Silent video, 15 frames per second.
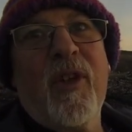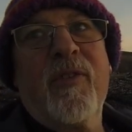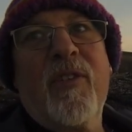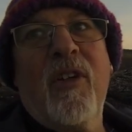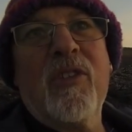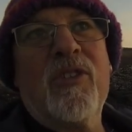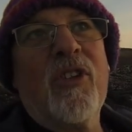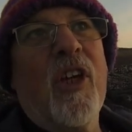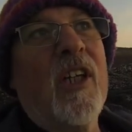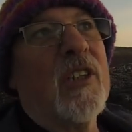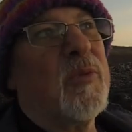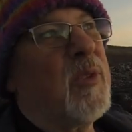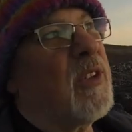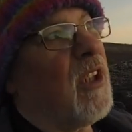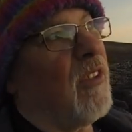of contrails,
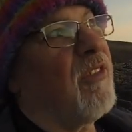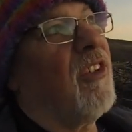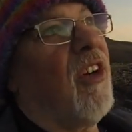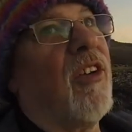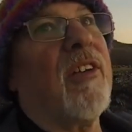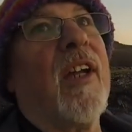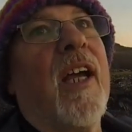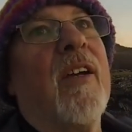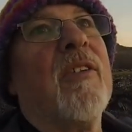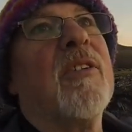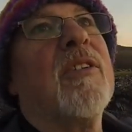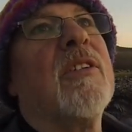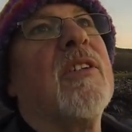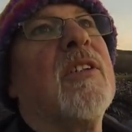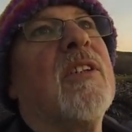which I've got now.
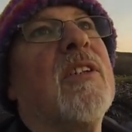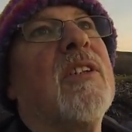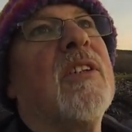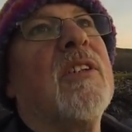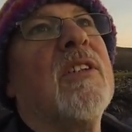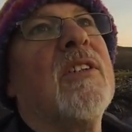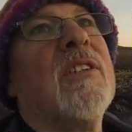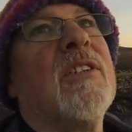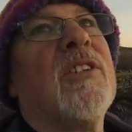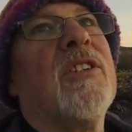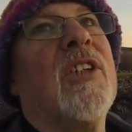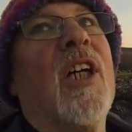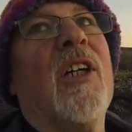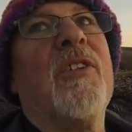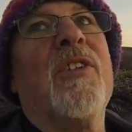
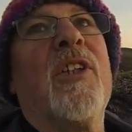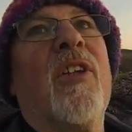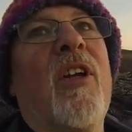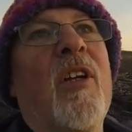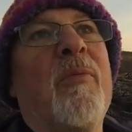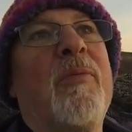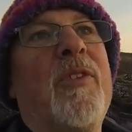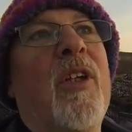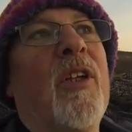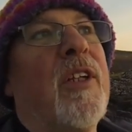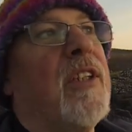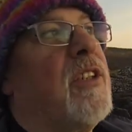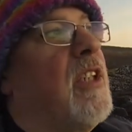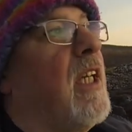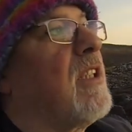So there's a lot
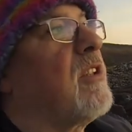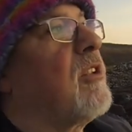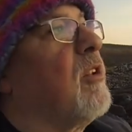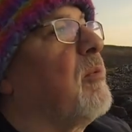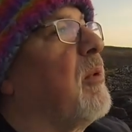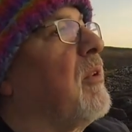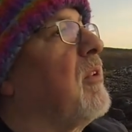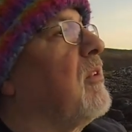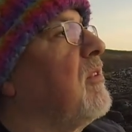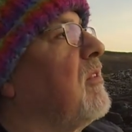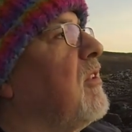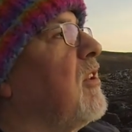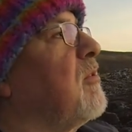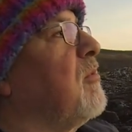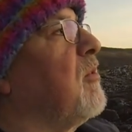of jets up
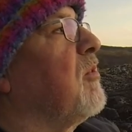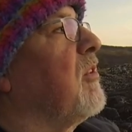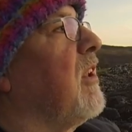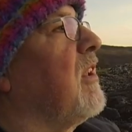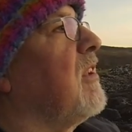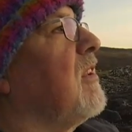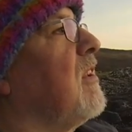this morning.